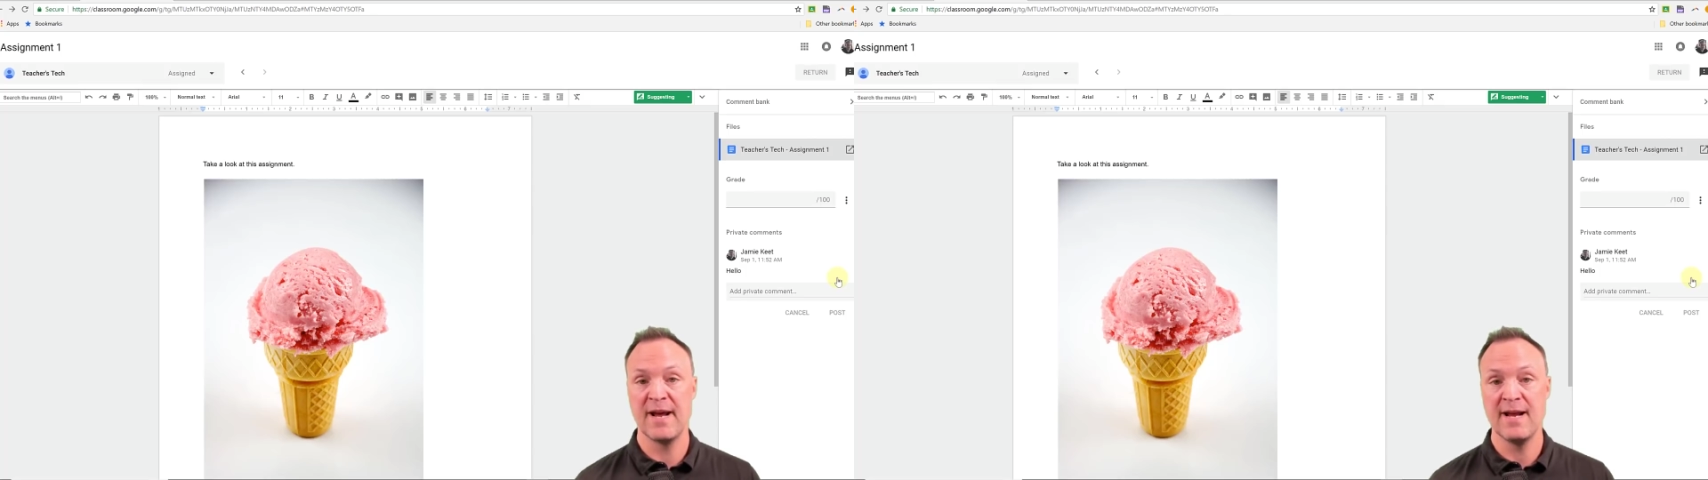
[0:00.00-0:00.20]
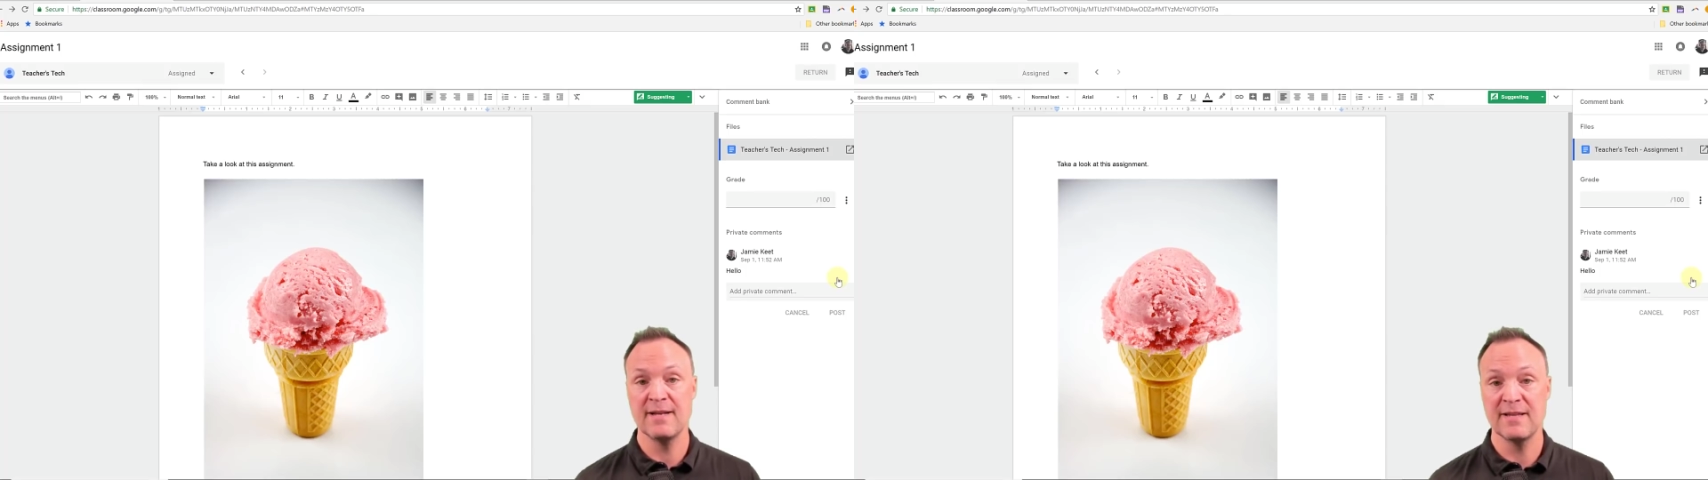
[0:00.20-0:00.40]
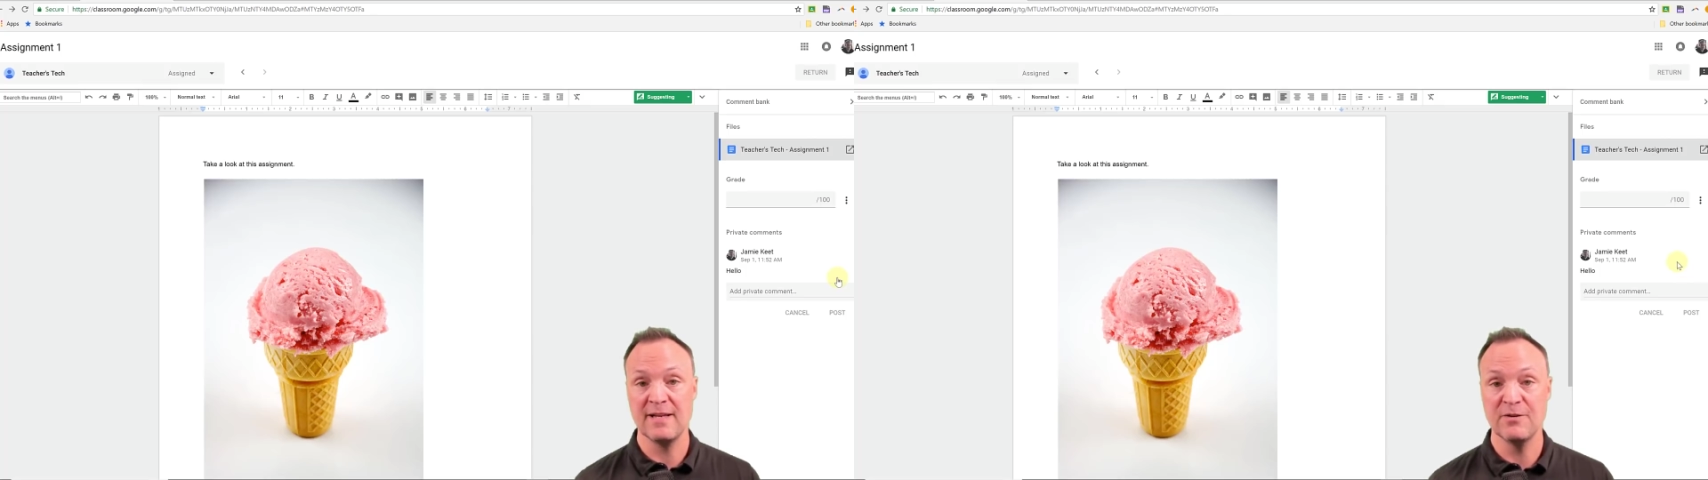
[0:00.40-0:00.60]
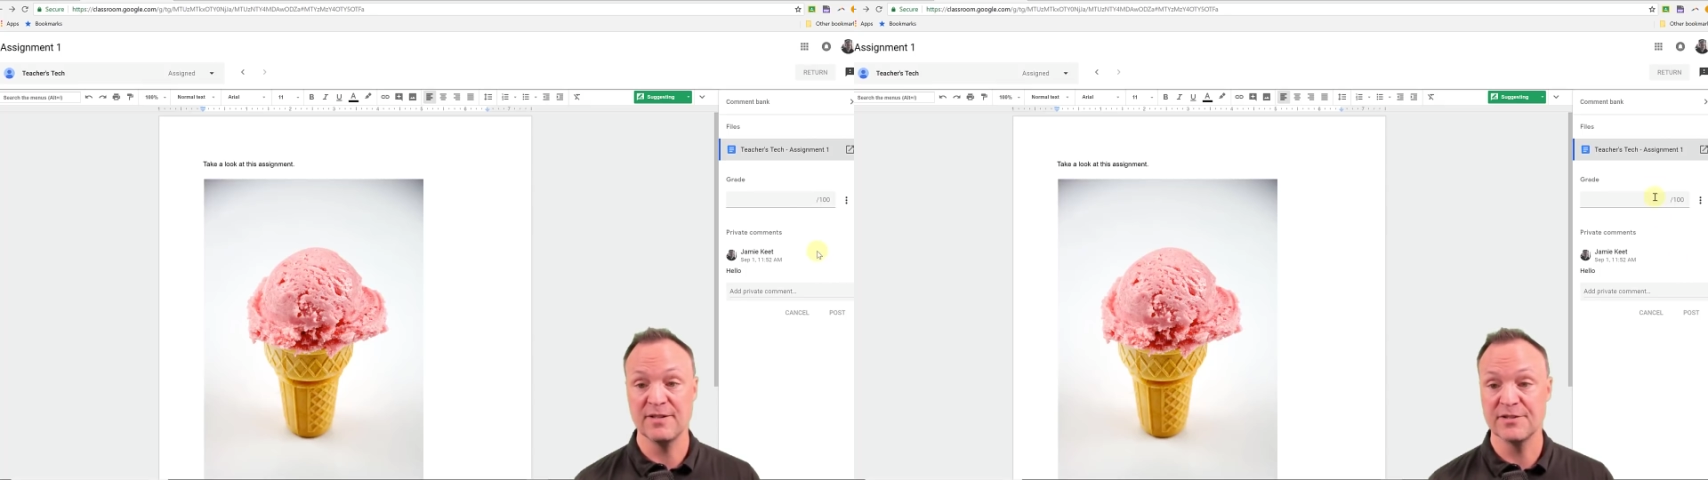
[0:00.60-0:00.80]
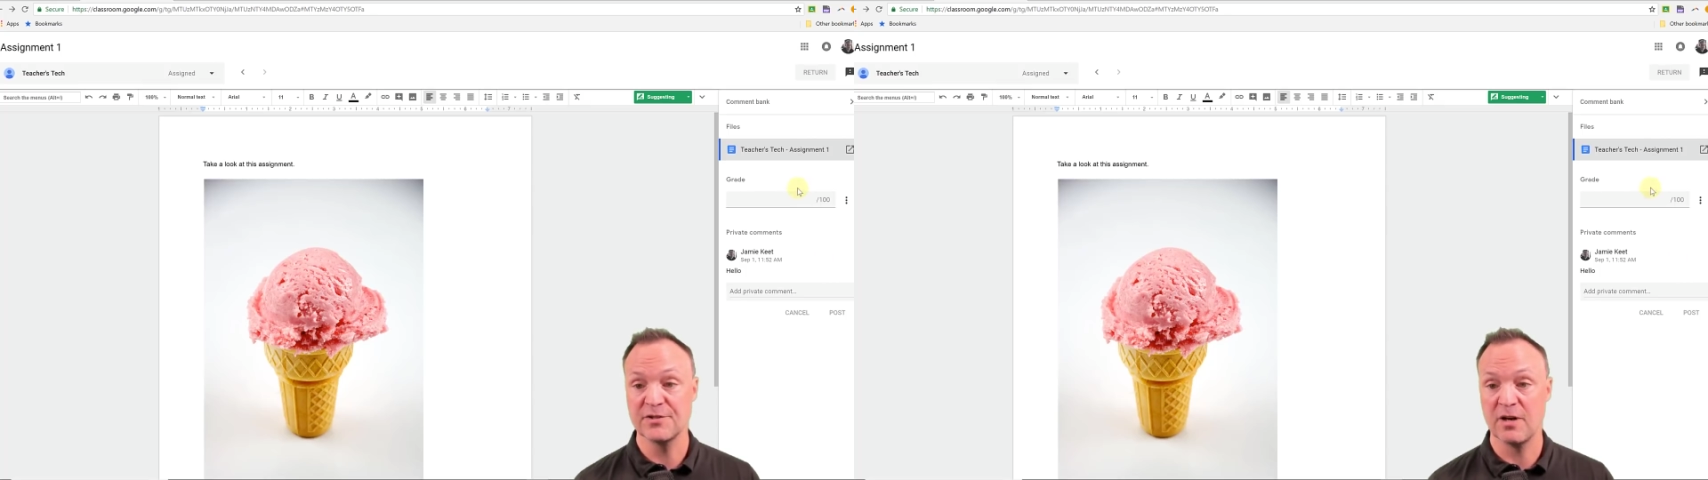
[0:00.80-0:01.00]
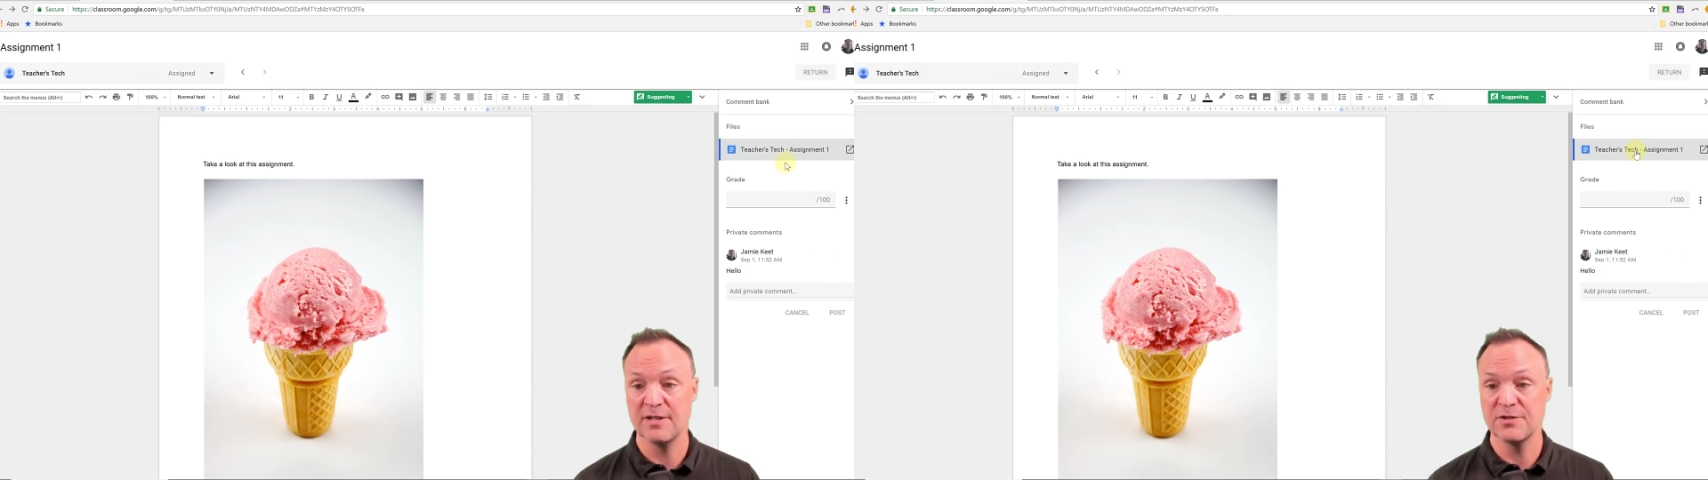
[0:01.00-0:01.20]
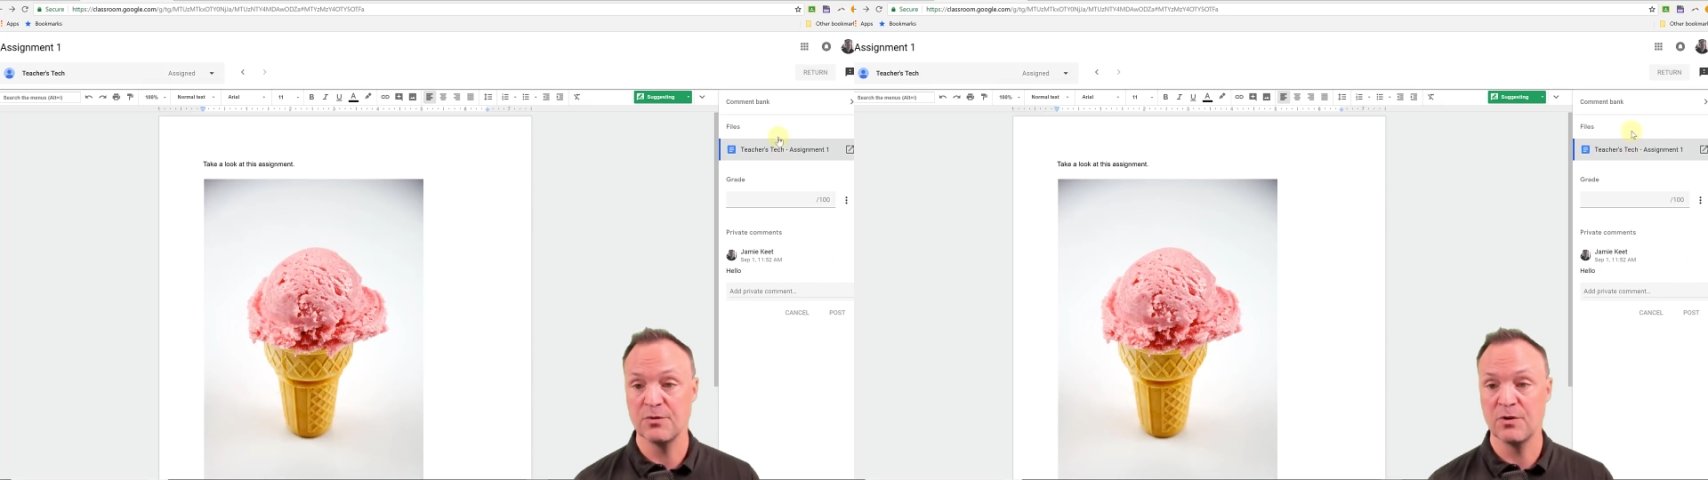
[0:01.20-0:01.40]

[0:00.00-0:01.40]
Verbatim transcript: bank that you can start.